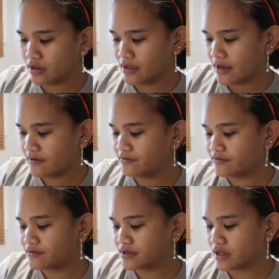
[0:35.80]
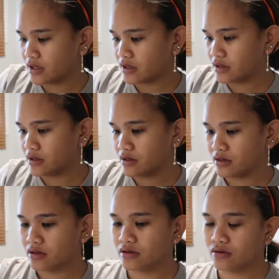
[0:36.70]
left,
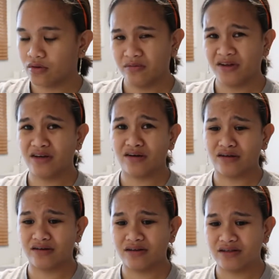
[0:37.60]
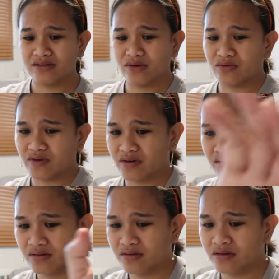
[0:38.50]
and oh my god, it's over.
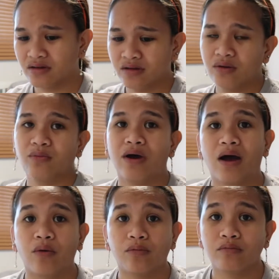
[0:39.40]
Wow.